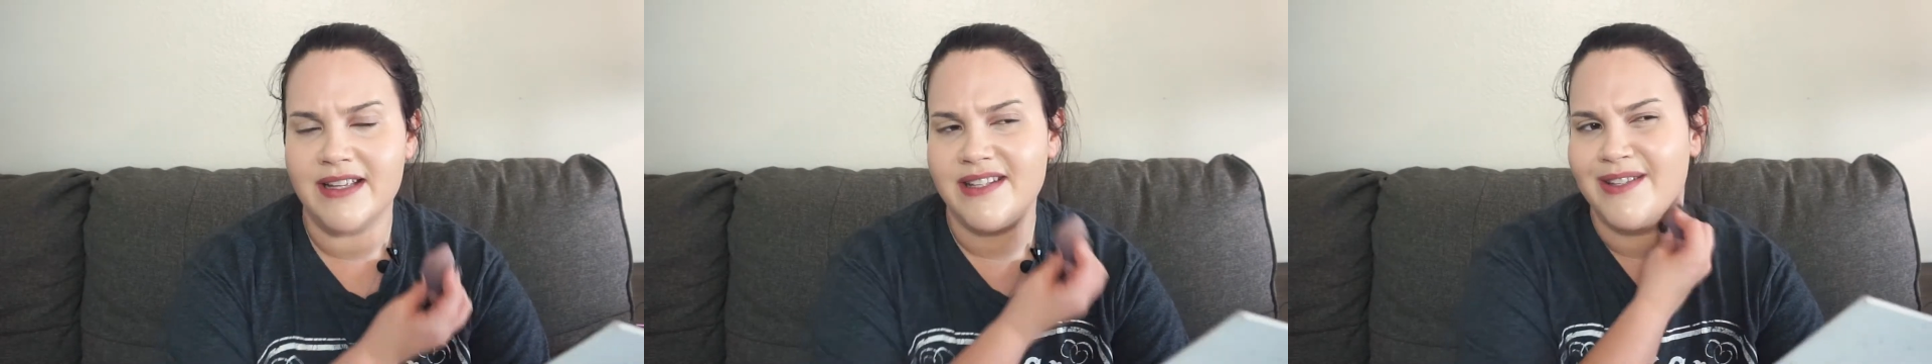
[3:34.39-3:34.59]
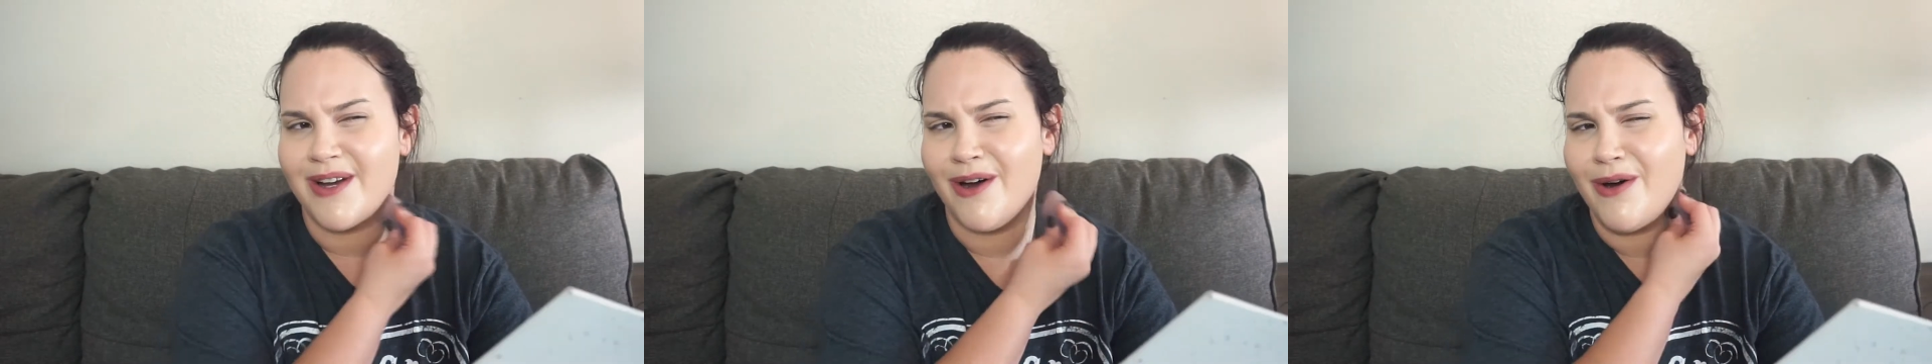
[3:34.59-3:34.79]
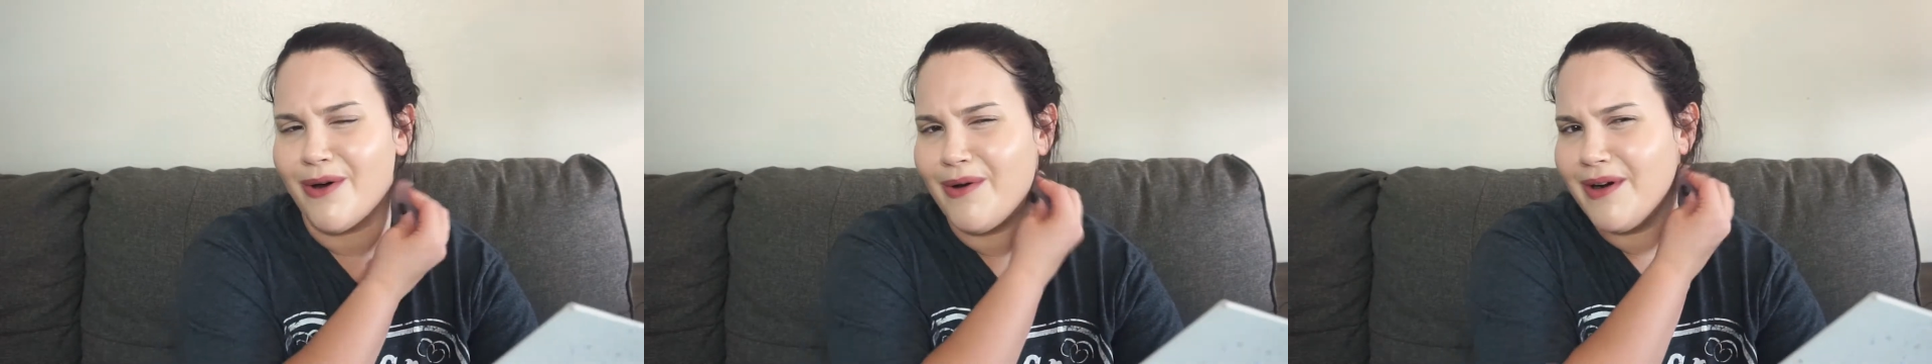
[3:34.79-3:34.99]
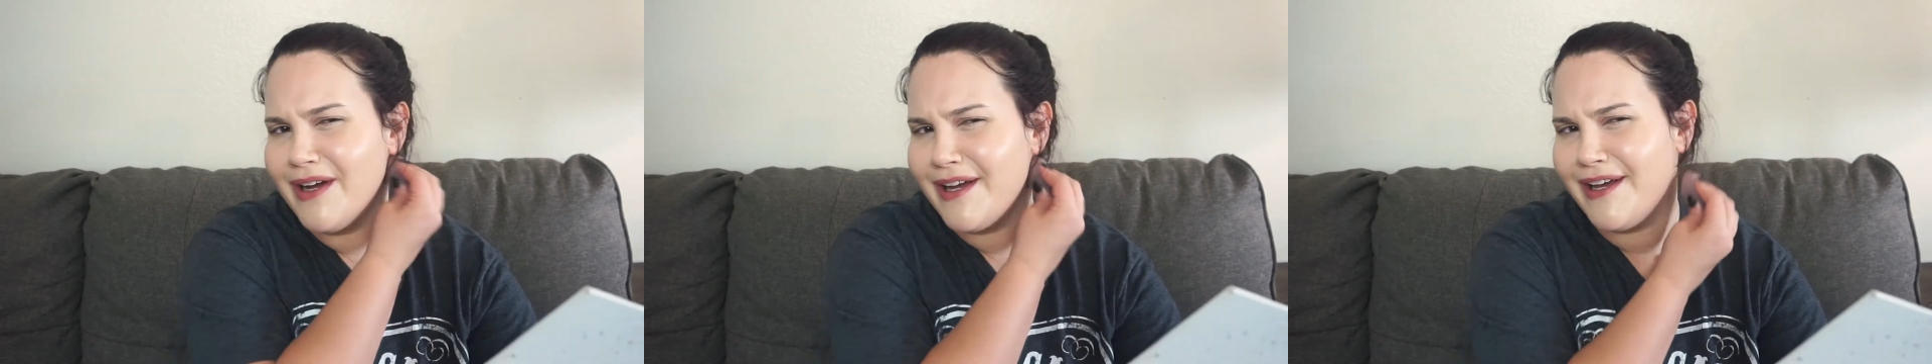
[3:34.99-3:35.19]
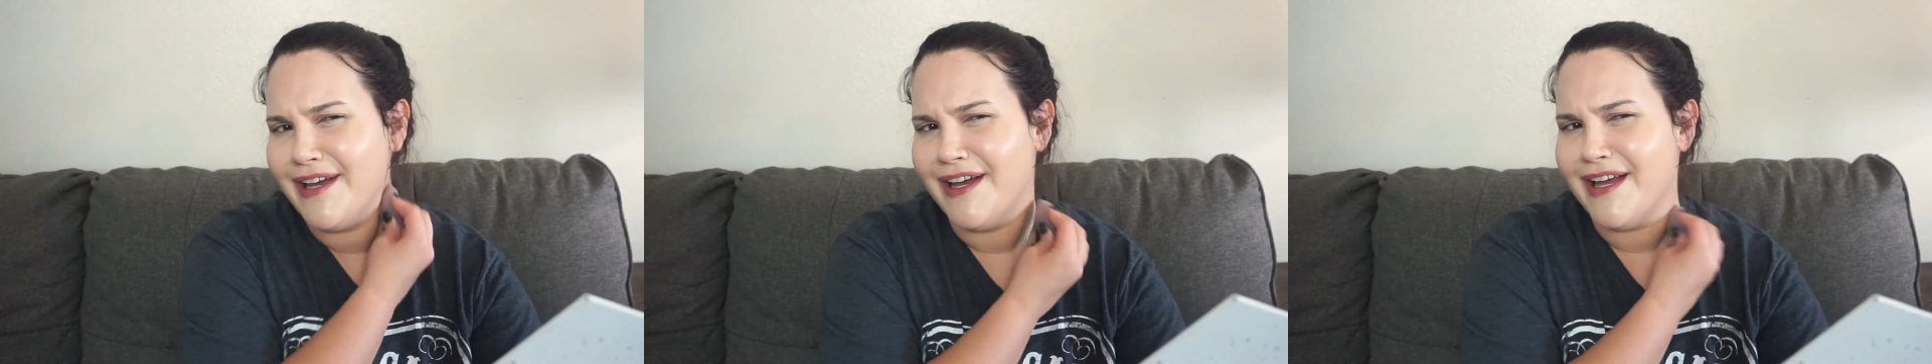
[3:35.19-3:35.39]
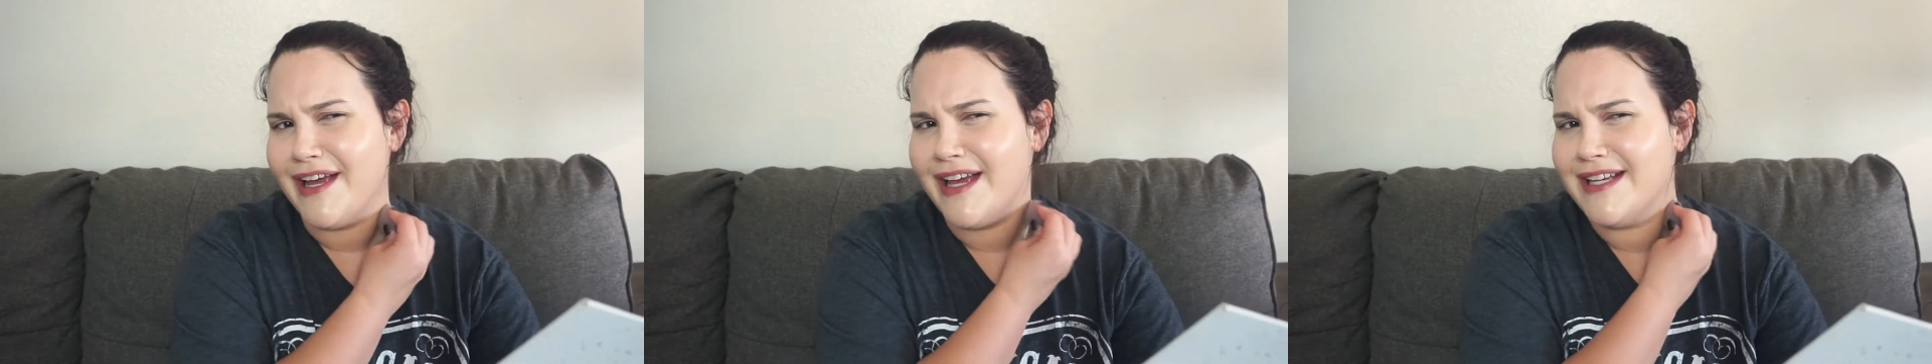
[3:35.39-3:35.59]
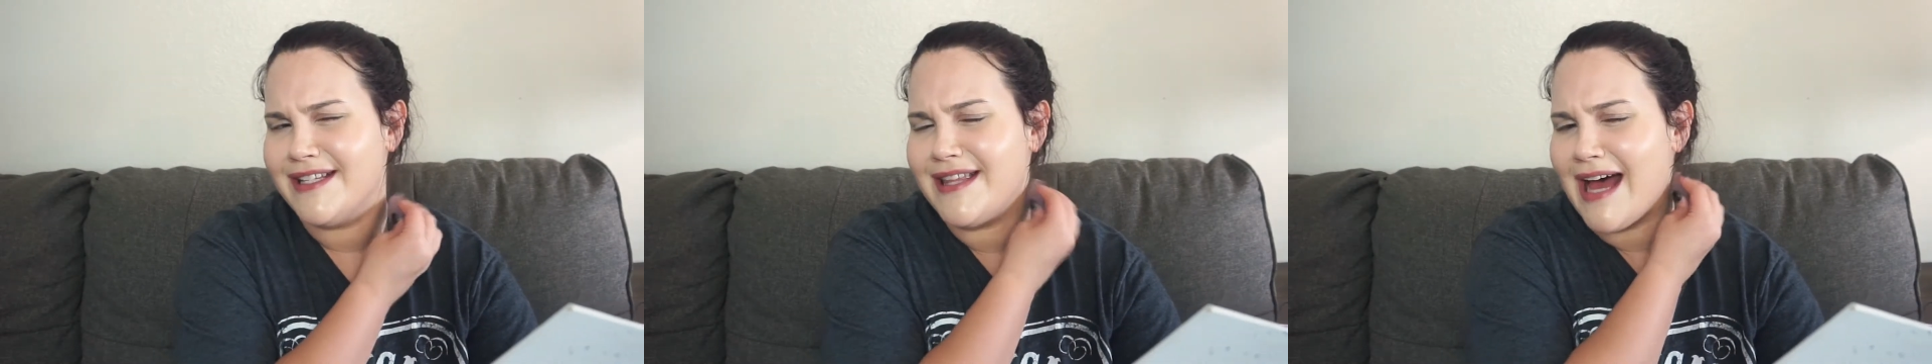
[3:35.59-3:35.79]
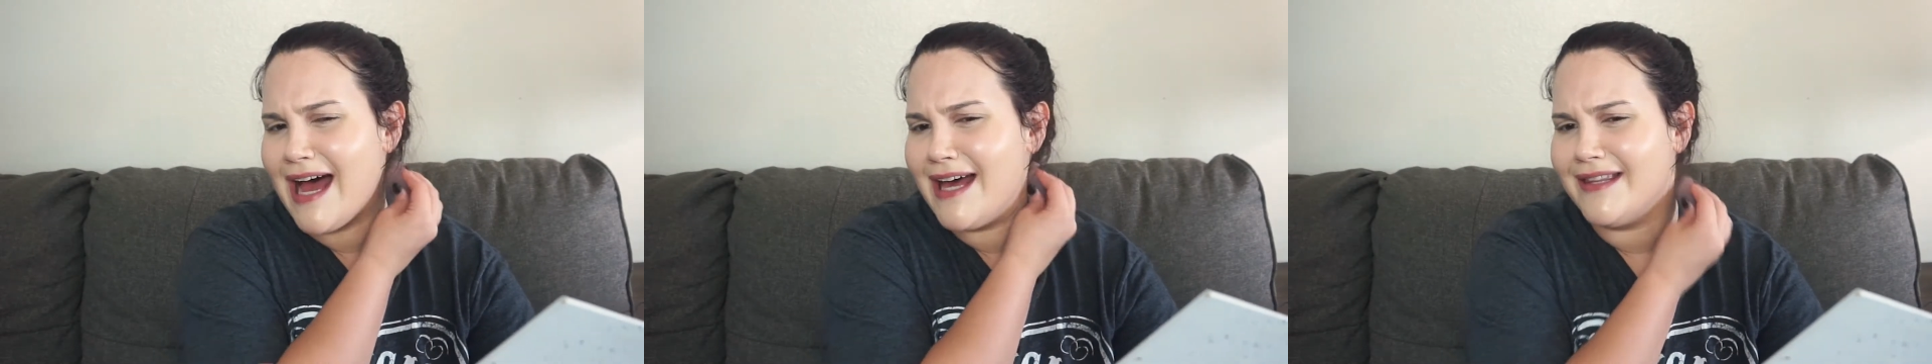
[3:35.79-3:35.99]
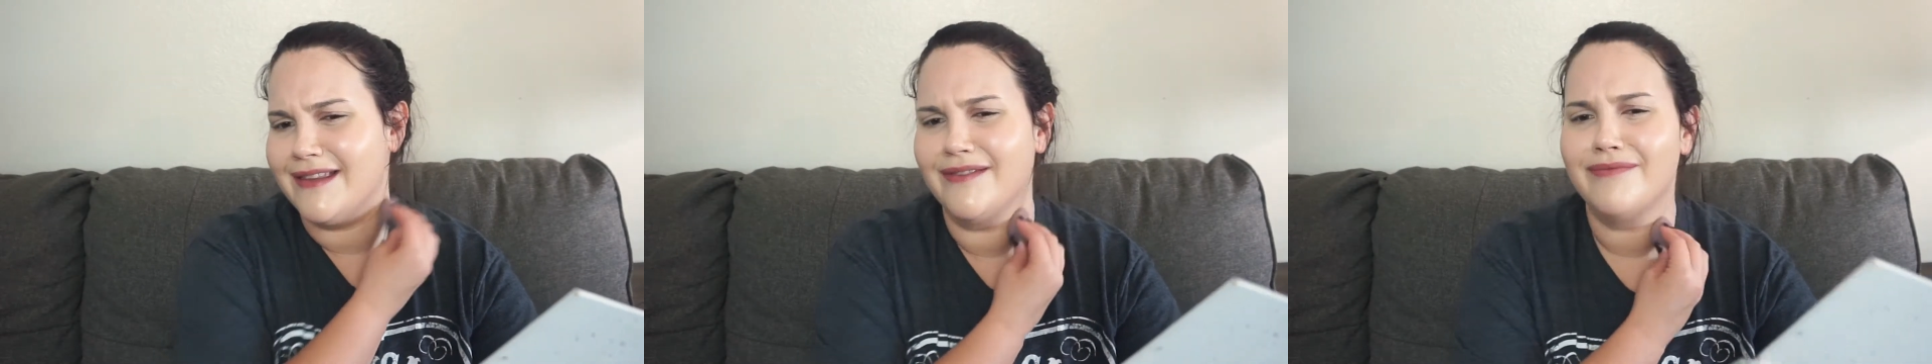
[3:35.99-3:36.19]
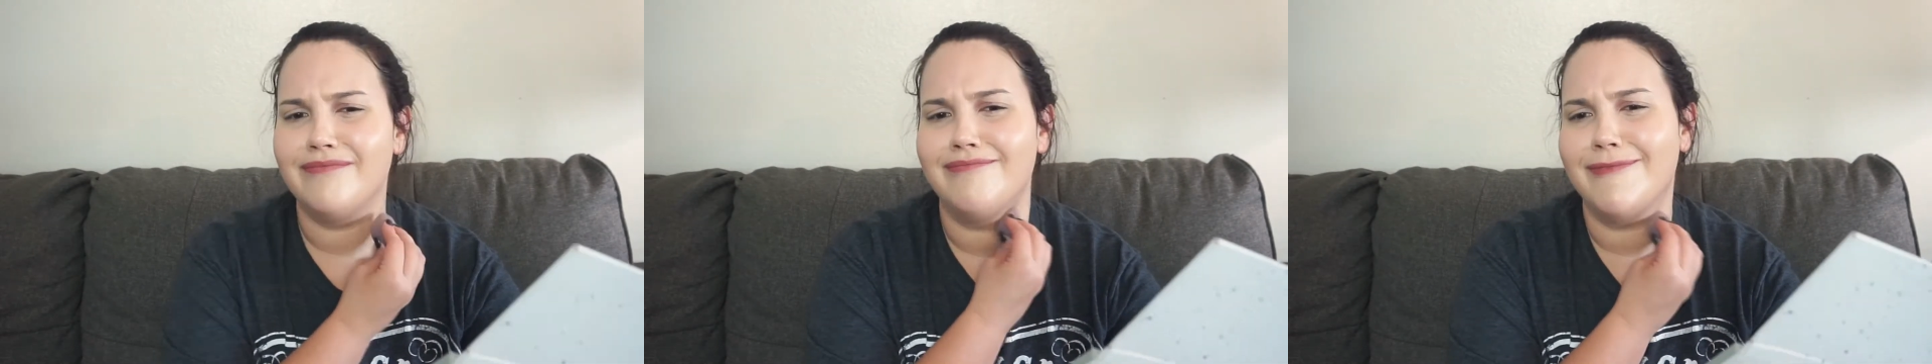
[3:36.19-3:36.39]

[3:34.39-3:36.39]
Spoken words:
So is that,